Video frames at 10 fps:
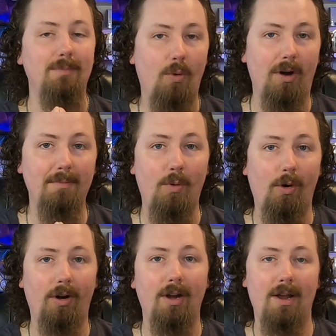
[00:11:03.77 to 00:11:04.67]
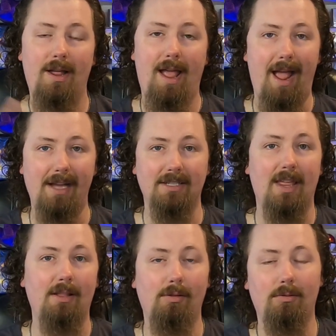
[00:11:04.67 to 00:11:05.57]
more and more as
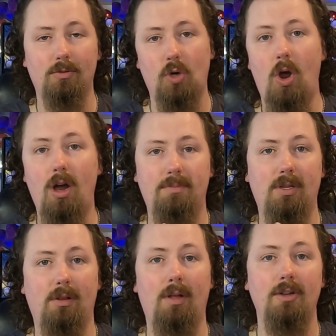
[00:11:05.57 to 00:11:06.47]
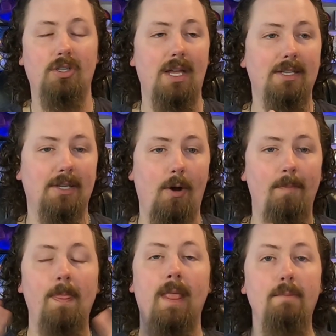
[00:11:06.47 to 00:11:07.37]
they draw up to the launch date. So
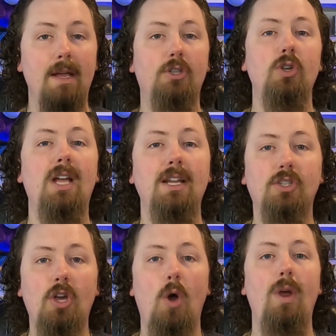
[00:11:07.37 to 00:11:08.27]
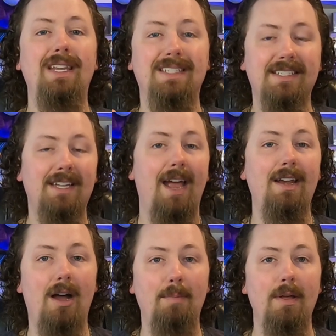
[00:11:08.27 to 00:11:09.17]
make sure you guys go and sign
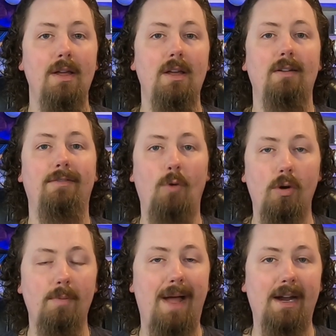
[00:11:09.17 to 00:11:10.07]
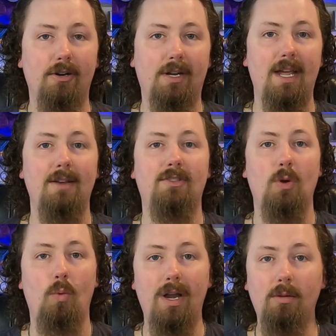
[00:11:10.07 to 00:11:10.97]
up for the backer kit, so
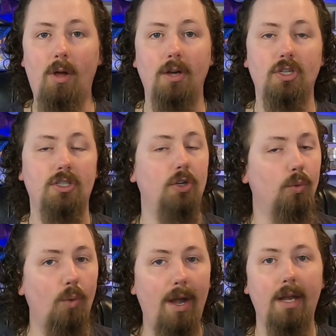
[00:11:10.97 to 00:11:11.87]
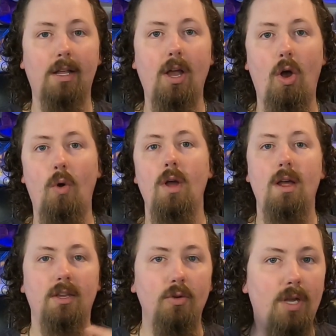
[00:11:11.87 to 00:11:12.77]
when it launches, you're ready to go.
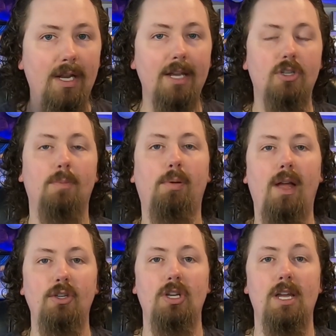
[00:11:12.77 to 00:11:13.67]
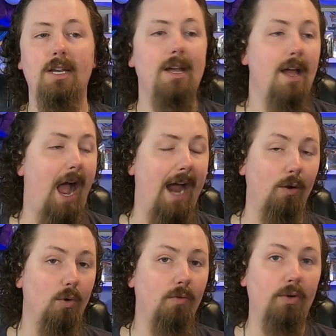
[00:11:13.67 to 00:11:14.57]
You can get your pledge in. I
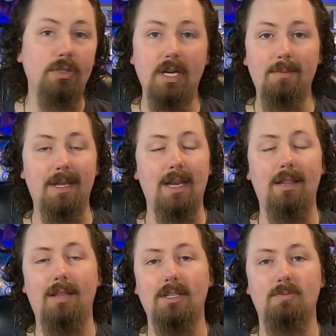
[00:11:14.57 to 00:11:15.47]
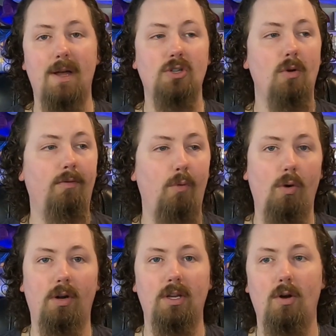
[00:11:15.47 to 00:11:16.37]
don't know if there's going to be anything special
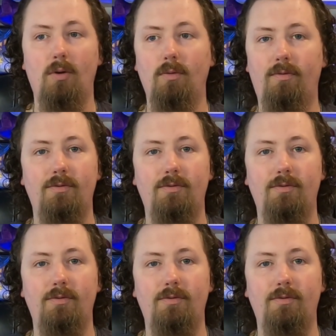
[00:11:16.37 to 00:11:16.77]
for, you know,